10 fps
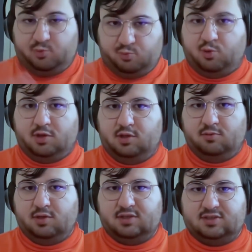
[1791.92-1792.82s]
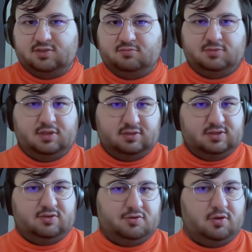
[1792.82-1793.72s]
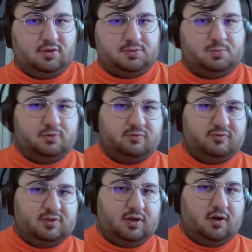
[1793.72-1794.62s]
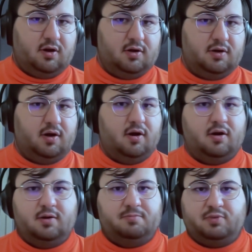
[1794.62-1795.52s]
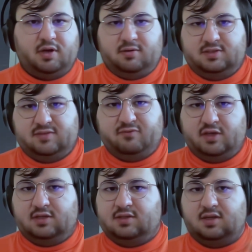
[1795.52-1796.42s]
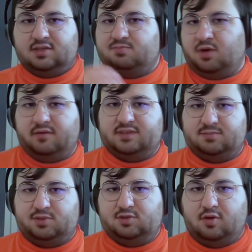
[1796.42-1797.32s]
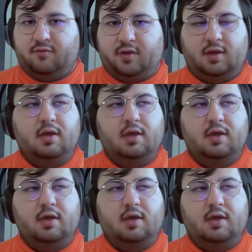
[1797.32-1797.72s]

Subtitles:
Well, you would assume that zero knowledge proofs are something that is privacy preserving.